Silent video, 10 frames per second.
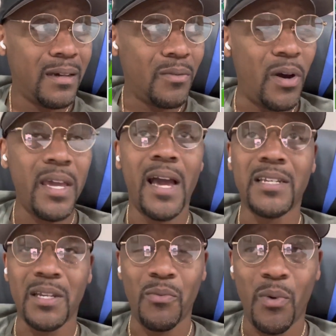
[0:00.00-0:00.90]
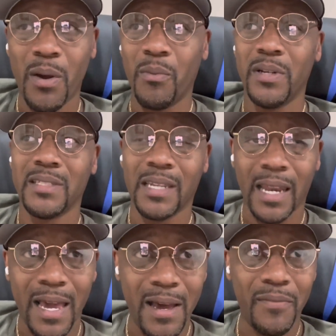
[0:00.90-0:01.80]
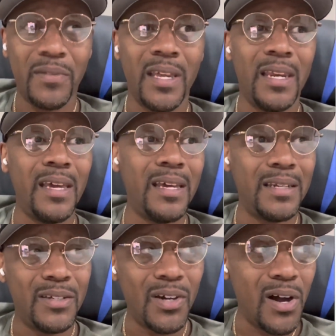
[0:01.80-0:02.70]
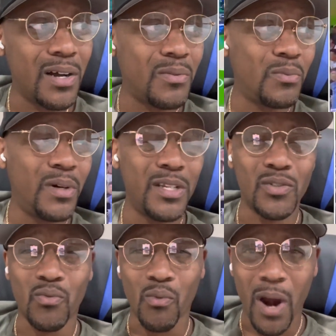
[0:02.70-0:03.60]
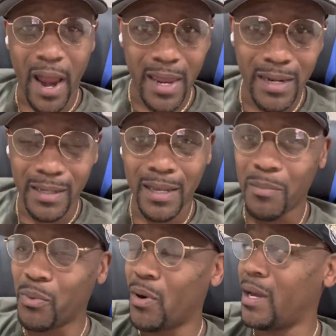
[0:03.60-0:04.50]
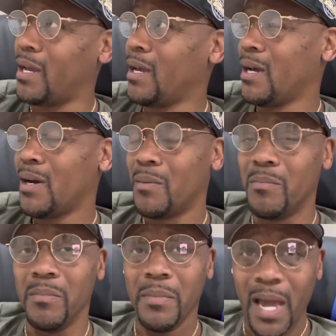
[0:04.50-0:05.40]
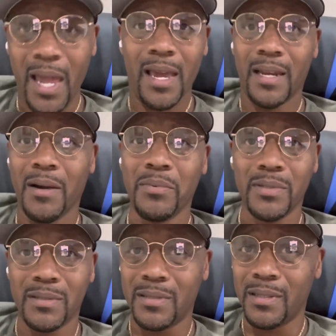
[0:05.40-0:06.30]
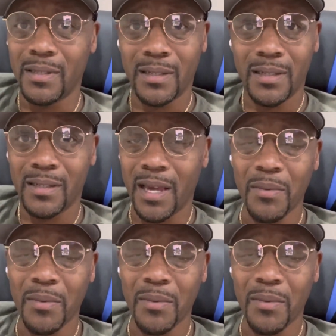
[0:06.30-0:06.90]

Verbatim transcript: Well, he actually went with his left and then dunked with his right. That boy, man, that was that